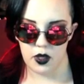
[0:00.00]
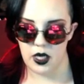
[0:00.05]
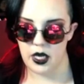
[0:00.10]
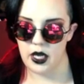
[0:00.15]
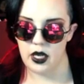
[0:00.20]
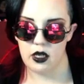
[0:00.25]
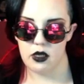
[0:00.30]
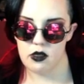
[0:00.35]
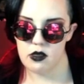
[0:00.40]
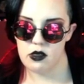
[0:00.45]

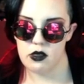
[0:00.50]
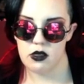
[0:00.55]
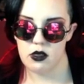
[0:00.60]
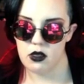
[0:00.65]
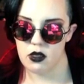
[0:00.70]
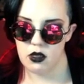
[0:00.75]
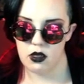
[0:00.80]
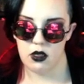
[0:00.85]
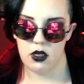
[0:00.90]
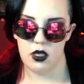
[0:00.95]
bananas
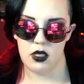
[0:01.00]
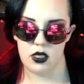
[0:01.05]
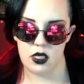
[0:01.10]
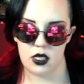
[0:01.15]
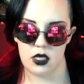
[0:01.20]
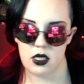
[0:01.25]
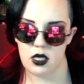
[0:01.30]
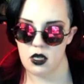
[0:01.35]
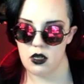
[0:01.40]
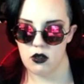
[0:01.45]
in
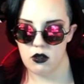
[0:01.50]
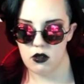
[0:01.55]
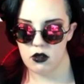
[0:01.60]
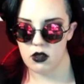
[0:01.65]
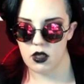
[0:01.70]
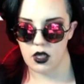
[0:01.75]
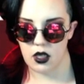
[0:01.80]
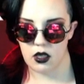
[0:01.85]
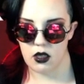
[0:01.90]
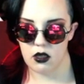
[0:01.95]
detail.
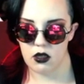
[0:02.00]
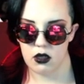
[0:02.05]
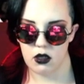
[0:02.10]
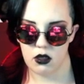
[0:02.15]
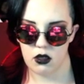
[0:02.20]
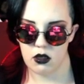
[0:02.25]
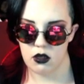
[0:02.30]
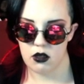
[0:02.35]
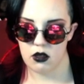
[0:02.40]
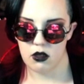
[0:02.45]
Like,
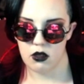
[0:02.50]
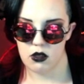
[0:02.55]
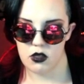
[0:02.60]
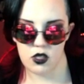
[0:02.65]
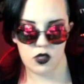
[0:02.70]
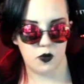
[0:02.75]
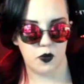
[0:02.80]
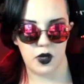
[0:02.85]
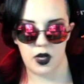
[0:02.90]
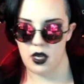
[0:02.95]

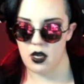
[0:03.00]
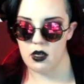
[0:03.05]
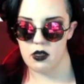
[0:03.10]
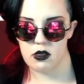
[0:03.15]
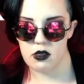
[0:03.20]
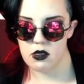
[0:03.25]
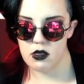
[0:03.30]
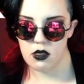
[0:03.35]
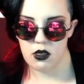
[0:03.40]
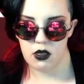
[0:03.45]
just
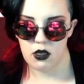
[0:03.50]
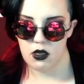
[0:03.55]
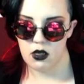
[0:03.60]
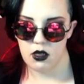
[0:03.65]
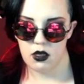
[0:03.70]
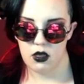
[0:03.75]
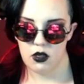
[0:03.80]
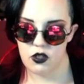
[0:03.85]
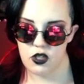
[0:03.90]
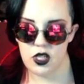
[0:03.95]
bananas.
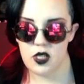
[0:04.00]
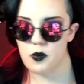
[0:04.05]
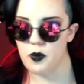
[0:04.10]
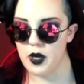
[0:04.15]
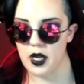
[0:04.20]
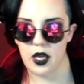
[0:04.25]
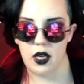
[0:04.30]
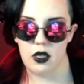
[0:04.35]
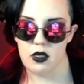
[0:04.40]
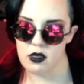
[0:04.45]
She's
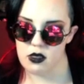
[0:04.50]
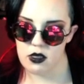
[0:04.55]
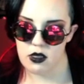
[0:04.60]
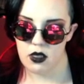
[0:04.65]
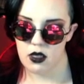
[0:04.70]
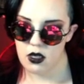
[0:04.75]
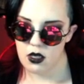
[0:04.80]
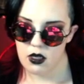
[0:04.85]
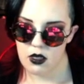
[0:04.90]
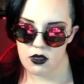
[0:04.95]

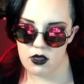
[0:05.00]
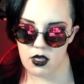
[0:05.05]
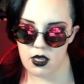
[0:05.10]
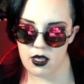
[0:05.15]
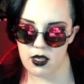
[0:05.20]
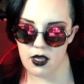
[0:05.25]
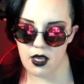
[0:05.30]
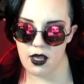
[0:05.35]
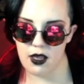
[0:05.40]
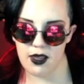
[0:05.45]
bananas.
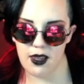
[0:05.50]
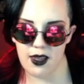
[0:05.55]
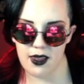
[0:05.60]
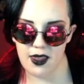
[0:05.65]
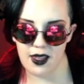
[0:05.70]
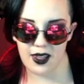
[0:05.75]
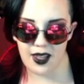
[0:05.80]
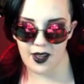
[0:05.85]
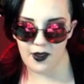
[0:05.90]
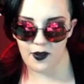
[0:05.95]

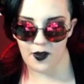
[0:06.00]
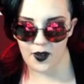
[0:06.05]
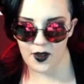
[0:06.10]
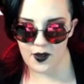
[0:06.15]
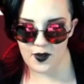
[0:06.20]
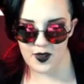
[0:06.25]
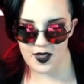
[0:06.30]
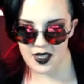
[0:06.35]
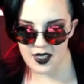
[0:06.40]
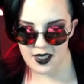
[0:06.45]
The
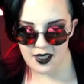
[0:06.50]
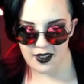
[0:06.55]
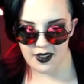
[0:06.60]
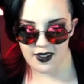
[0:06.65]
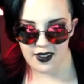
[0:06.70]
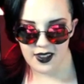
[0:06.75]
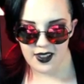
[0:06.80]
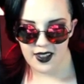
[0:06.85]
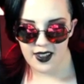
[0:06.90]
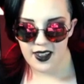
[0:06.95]
level of
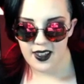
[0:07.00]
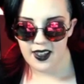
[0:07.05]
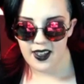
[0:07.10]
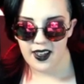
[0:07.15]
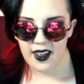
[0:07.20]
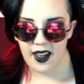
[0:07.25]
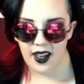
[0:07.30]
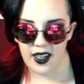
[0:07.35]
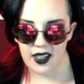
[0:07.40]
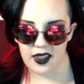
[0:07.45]
detail.
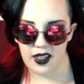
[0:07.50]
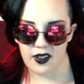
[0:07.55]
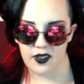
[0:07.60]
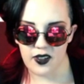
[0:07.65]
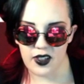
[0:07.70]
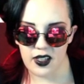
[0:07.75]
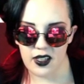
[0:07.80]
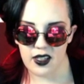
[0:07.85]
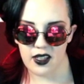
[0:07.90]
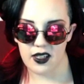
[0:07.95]
I
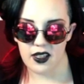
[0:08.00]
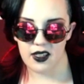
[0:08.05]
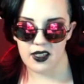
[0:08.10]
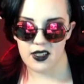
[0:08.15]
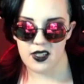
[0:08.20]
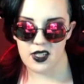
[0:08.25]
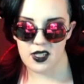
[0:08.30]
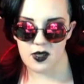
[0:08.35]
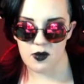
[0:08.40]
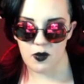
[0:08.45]
love it.
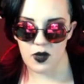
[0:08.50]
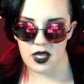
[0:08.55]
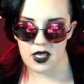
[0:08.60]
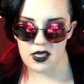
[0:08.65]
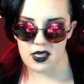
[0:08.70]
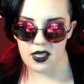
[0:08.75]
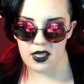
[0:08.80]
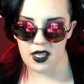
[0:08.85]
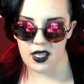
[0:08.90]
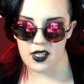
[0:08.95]
She's
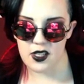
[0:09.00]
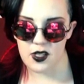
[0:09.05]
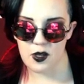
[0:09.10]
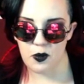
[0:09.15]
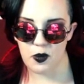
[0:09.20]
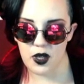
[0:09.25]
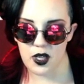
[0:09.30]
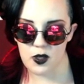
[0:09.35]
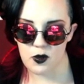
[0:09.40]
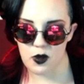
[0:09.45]
amazing. And
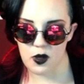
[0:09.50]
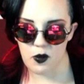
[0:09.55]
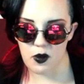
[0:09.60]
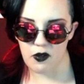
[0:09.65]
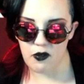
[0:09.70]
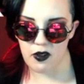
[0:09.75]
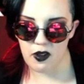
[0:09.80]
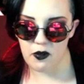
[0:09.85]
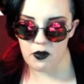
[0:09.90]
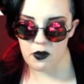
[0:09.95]
she picked one
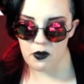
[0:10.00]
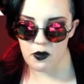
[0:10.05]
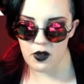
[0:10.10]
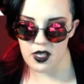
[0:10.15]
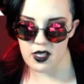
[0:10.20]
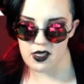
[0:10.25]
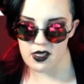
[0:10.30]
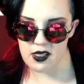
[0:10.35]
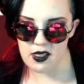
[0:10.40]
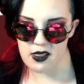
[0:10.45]
of my favorite
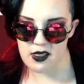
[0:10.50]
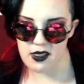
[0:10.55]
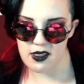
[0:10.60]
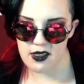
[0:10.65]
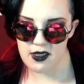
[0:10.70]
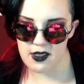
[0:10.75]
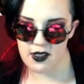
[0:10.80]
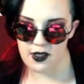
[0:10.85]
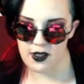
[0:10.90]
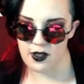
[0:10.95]

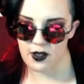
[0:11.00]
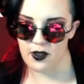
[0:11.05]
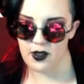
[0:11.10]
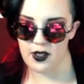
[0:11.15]
races to